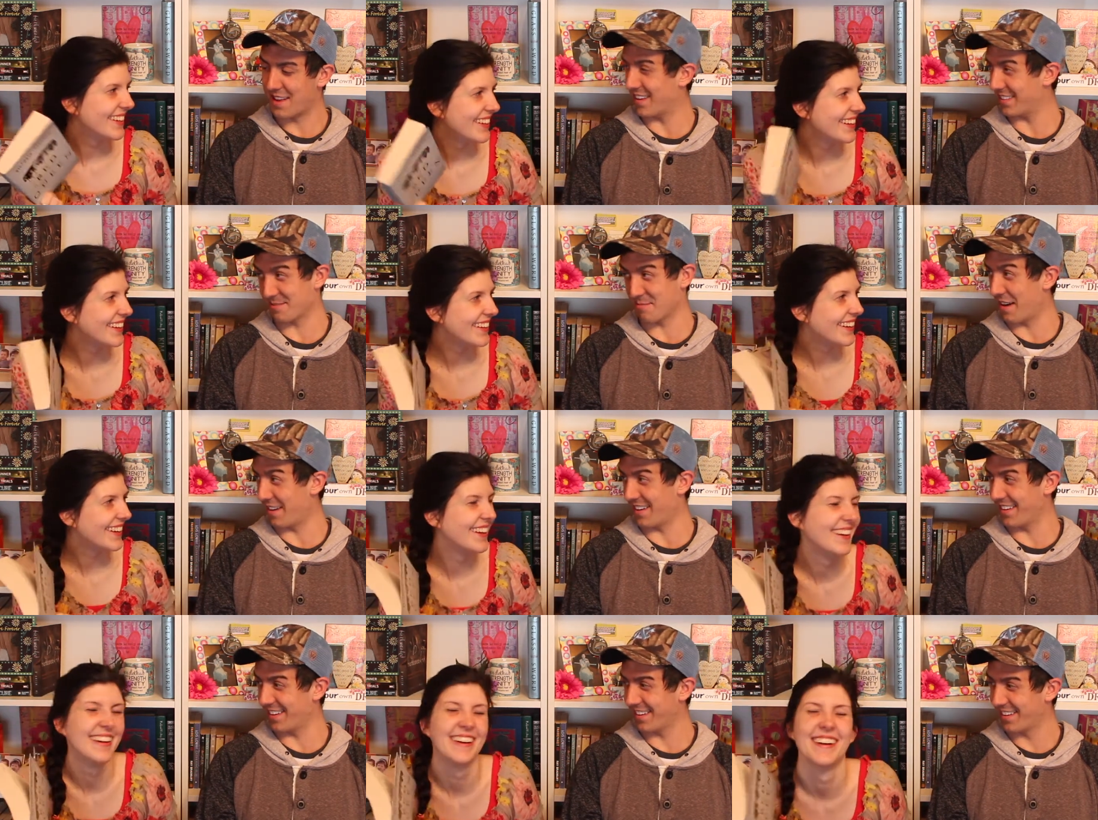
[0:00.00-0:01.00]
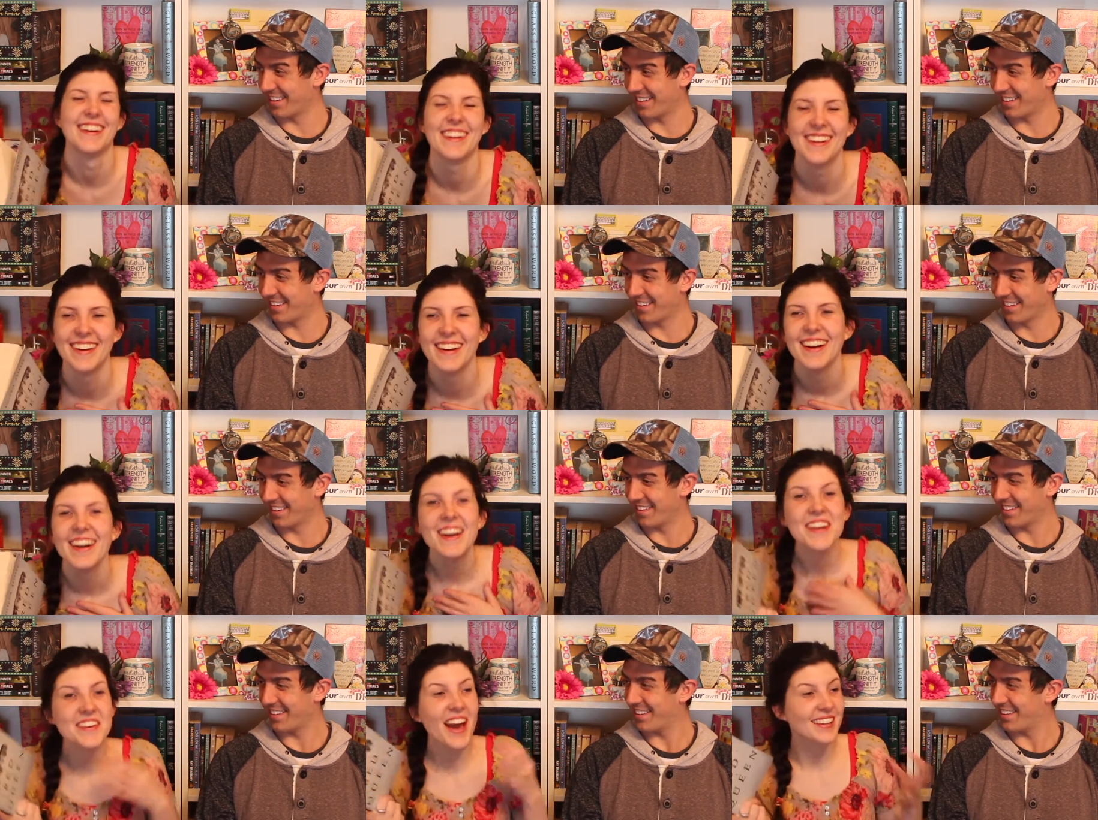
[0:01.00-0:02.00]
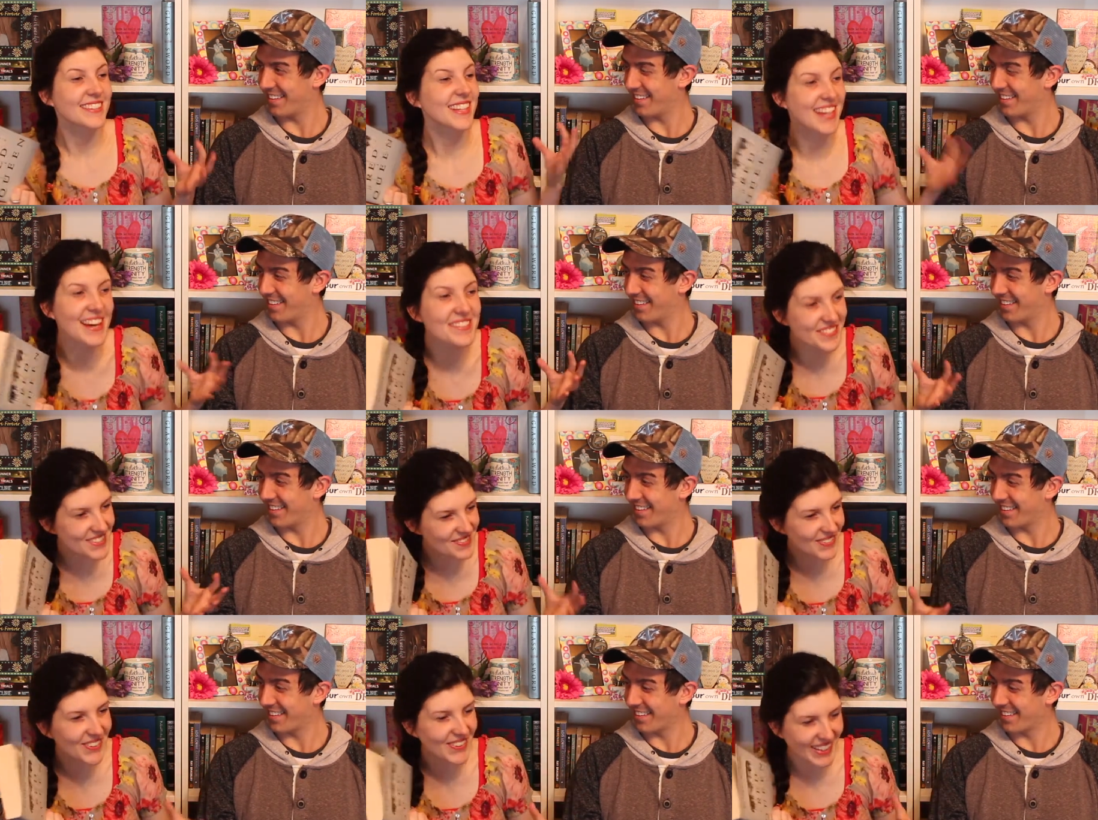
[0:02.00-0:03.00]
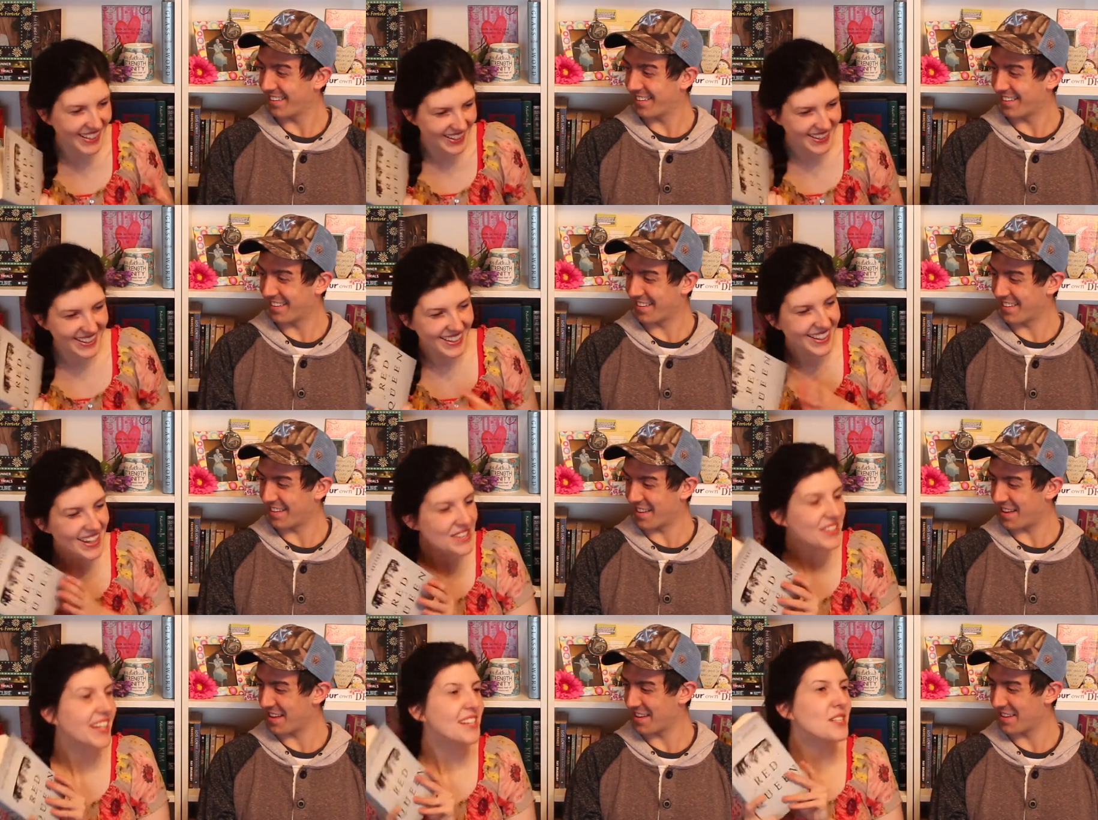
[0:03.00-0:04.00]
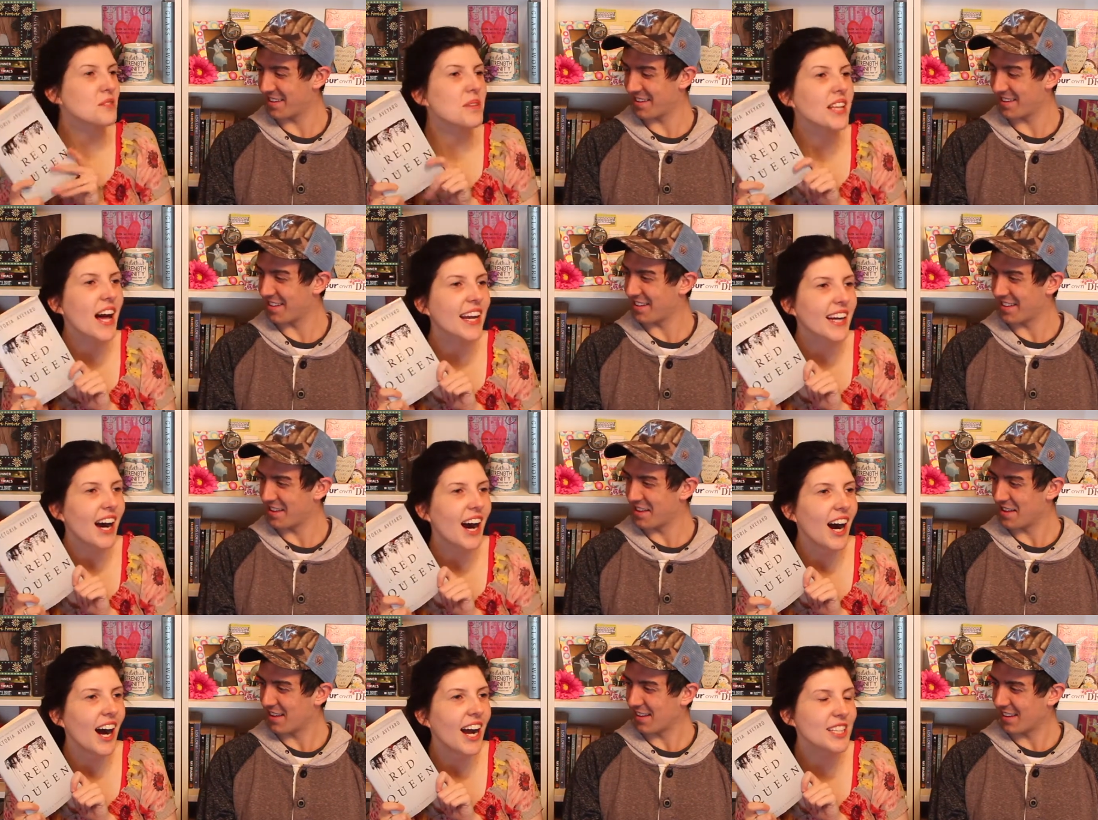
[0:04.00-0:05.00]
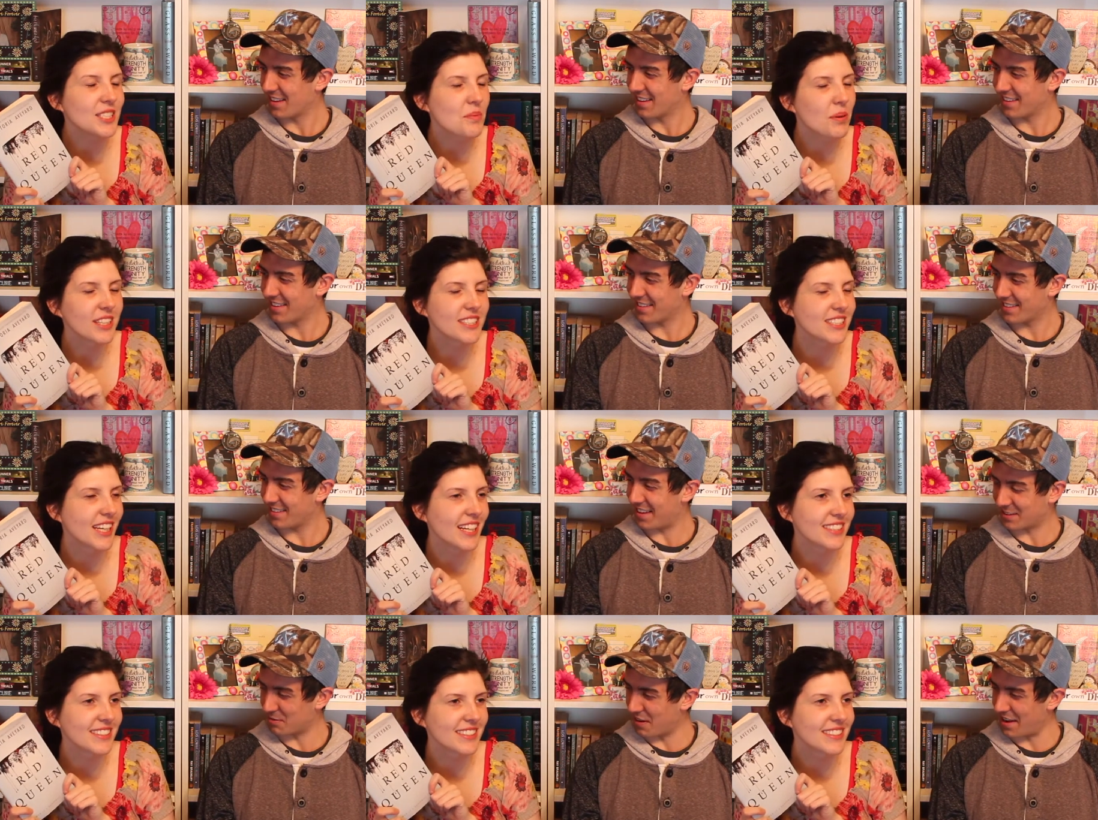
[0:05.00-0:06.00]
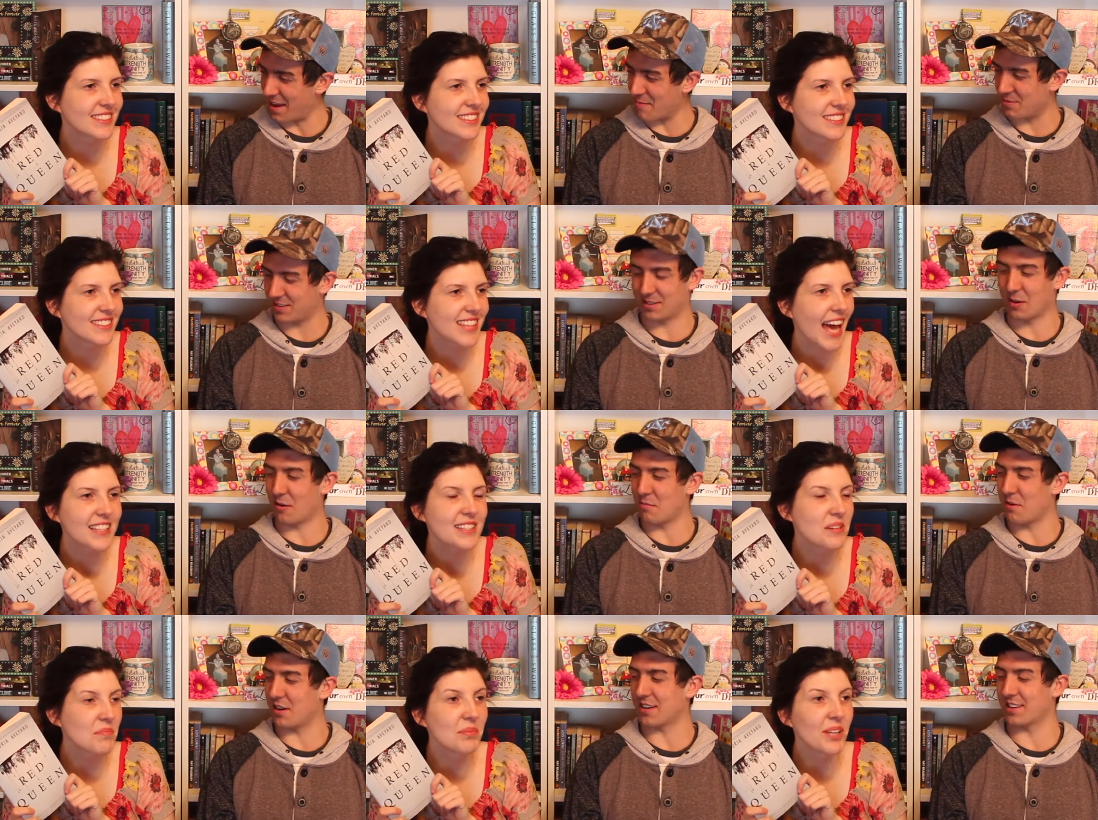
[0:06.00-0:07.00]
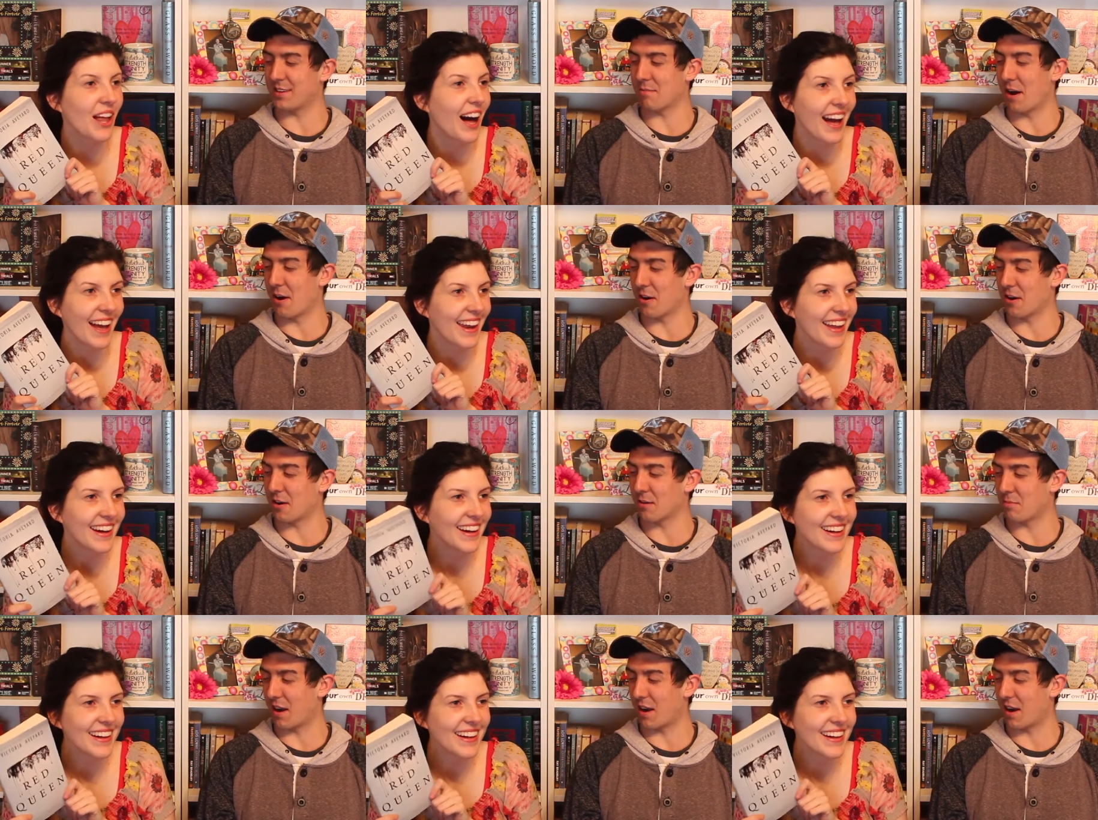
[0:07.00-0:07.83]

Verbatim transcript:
Speaker 1: That's about it.
Speaker 2: You have to give me more. You can't just be like, it's the princess.
Speaker 1: That's what happens. The whole book is about her,